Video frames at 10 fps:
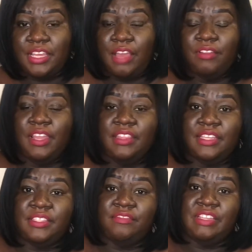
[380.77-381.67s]
Like I would let
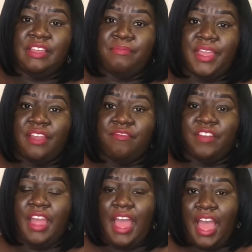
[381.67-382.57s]
that stuff sit in my hair
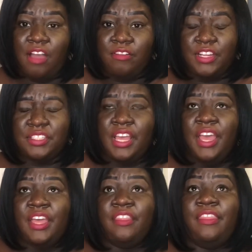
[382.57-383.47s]
for hours,
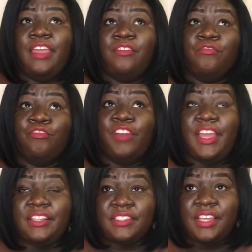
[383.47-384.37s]
then
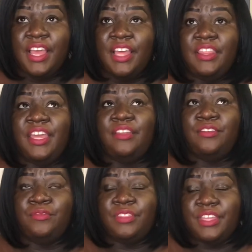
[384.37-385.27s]
rinse then
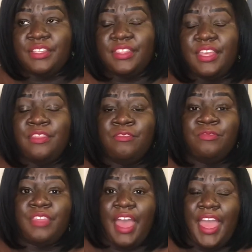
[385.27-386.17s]
do this, then
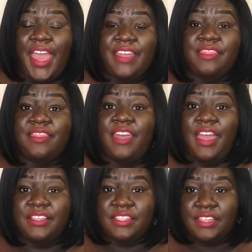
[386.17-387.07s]
do that, and
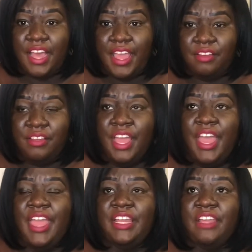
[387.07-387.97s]
then style.
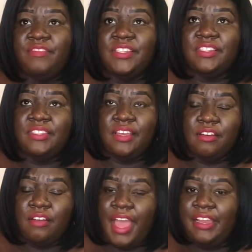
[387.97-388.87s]
And even
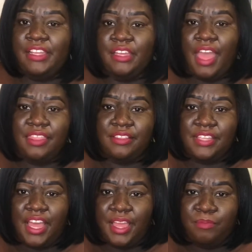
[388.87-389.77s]
still, I didn't at the
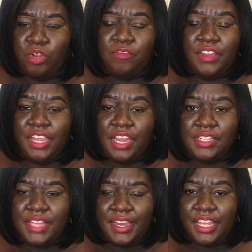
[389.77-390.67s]
time or for
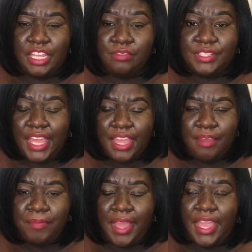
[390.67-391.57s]
years, I didn't use heat
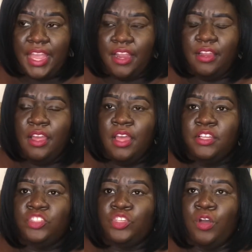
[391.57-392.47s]
in my hair.
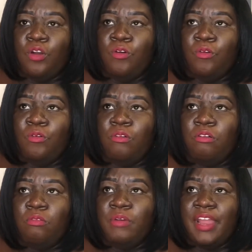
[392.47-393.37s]

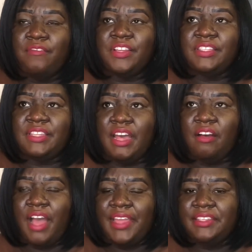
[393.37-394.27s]
So whatever
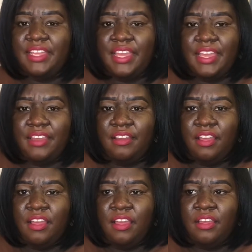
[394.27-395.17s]
style I
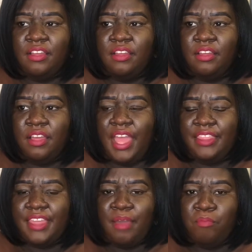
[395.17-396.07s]
did
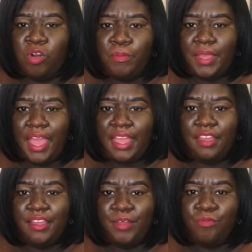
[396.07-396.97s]
in that moment, I
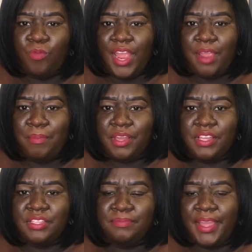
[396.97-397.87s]
couldn't wear
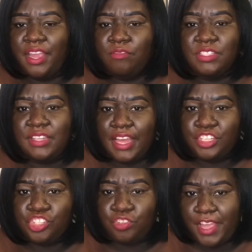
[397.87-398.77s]
because my hair was not
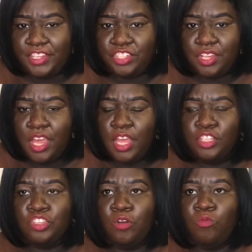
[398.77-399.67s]
stretched.
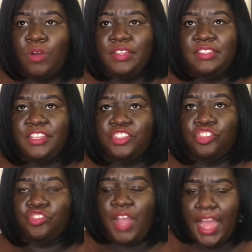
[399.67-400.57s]
So once it
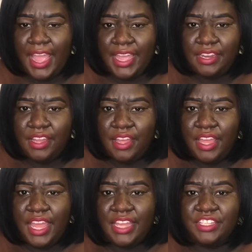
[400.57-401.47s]
dried,
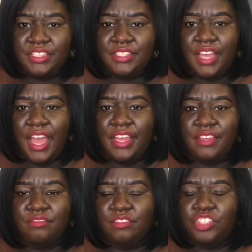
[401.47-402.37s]
it just
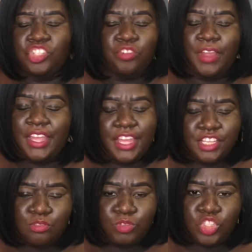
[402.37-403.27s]
got the
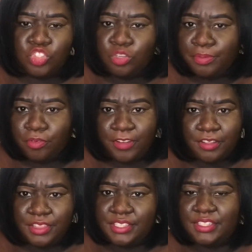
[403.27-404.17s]
shrinkage was super
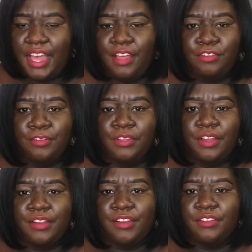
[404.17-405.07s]
real. The style no
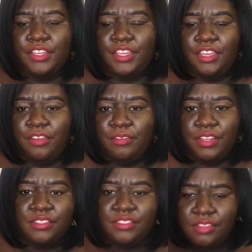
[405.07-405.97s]
longer looked cute
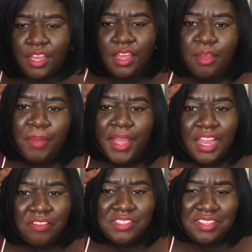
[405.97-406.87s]
because my
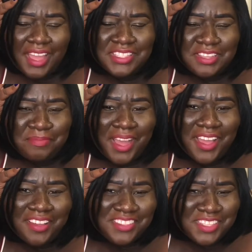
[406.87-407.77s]
hair was like to
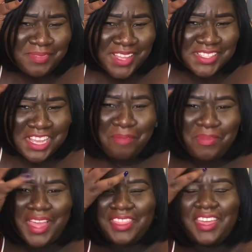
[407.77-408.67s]
my to my scalp
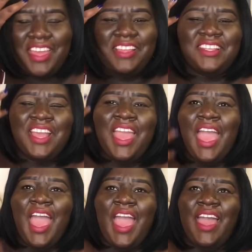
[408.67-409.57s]
like this
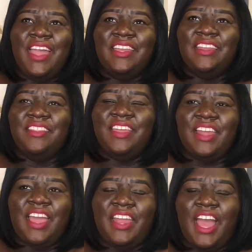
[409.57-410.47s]
and
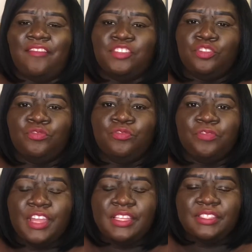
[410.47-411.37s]
then I'd have to
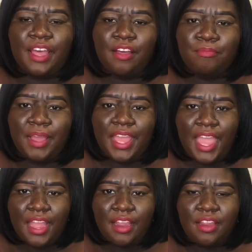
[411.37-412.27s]
restyle my
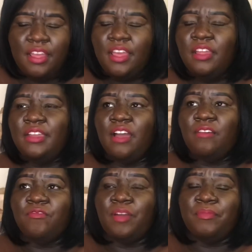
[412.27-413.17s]
hair.
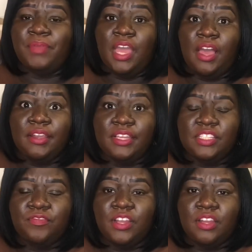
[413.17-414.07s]
Now, from be
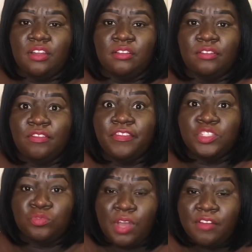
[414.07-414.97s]
honest, for for
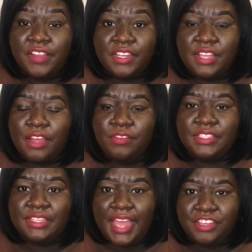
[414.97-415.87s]
12 years that
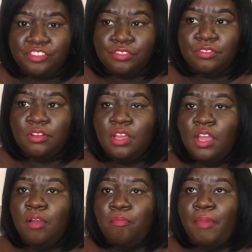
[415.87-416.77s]
was the natural.
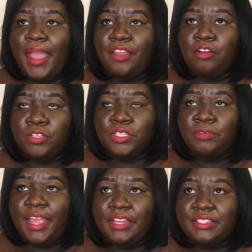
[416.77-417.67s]
My go-to
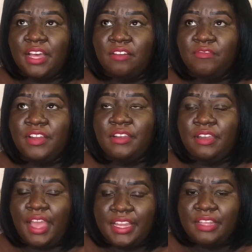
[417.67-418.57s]
hairstyle for
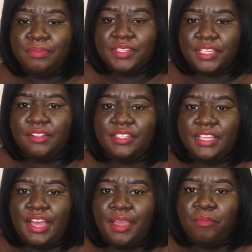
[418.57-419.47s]
90% of the
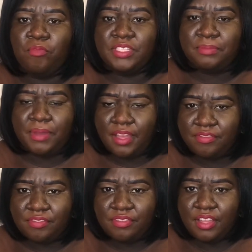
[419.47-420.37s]
time was a
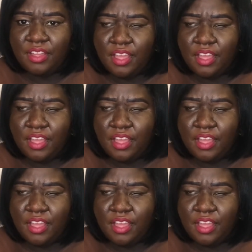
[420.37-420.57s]
puff.